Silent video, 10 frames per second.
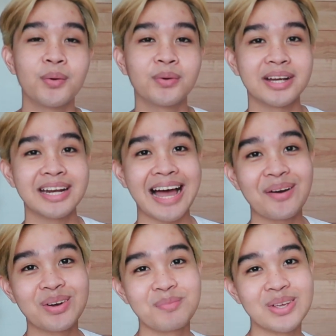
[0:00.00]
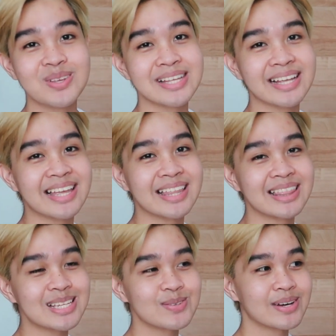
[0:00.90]
wherein I would be using
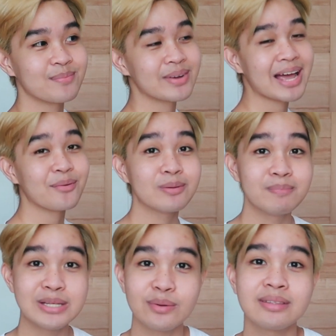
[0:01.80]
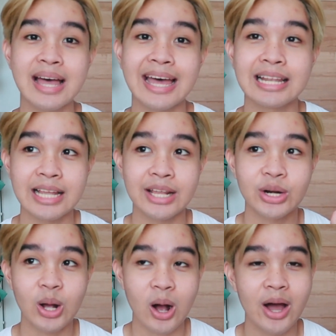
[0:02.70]
this one, but I would be doing that
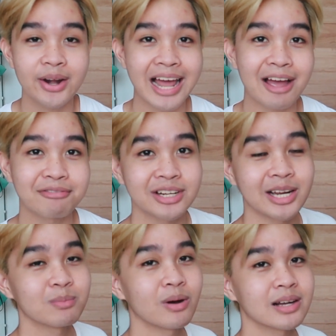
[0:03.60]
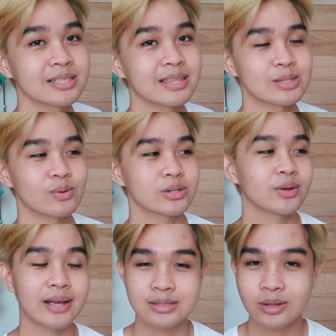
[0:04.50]
later on after unboxing this one,
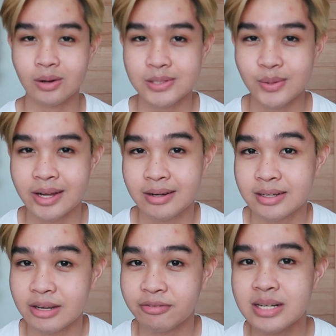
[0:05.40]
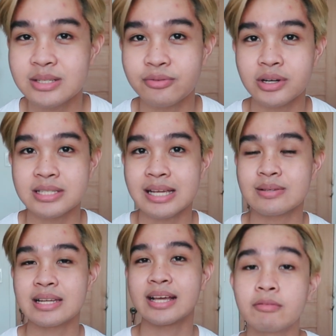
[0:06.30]
so you guys could also hear the difference of what it
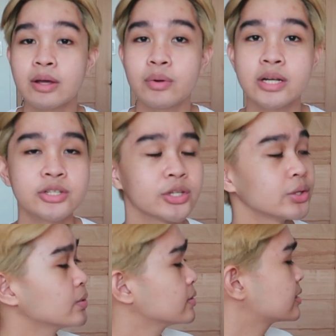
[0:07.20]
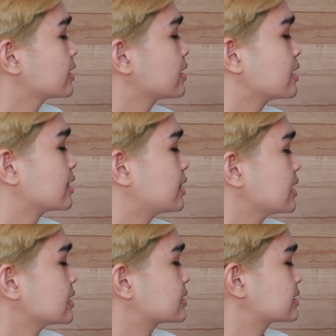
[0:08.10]
sounds like if I were to use
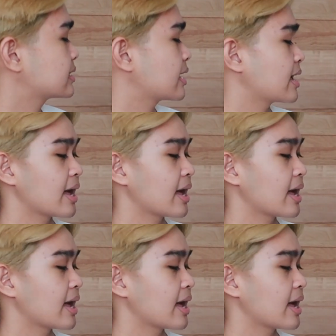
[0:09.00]
this